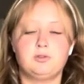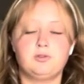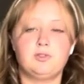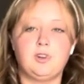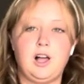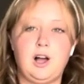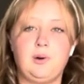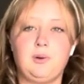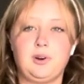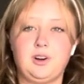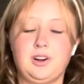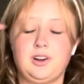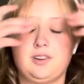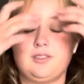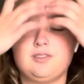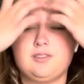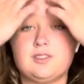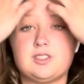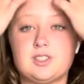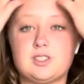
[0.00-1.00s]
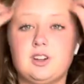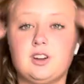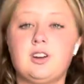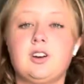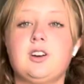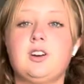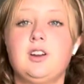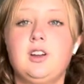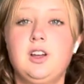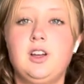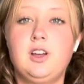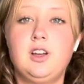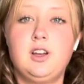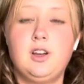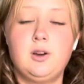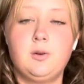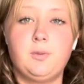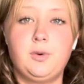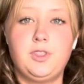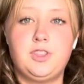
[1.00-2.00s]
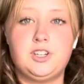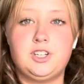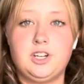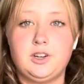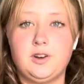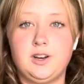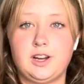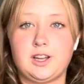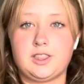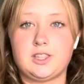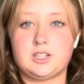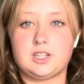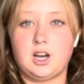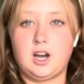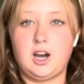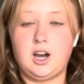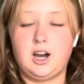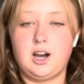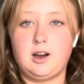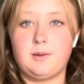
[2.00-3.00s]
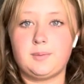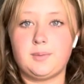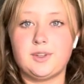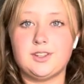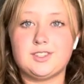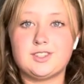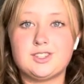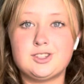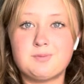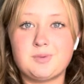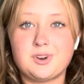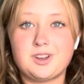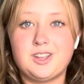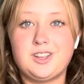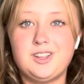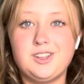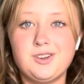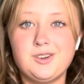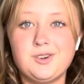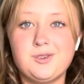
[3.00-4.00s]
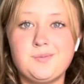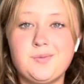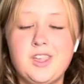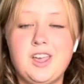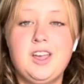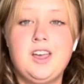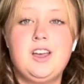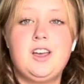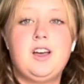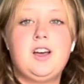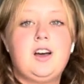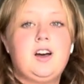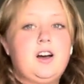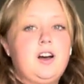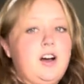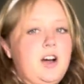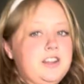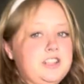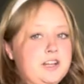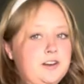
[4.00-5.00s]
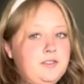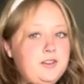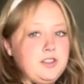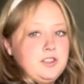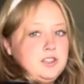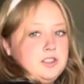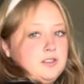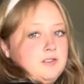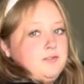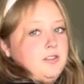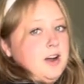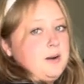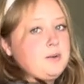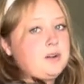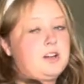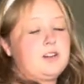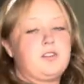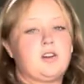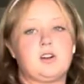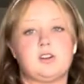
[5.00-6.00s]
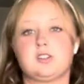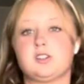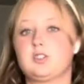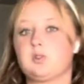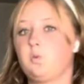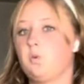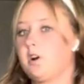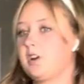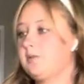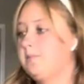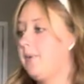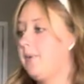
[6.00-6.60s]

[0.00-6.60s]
flower skirt with shearing at the top. It's super cute. I definitely think the fabric of hers worked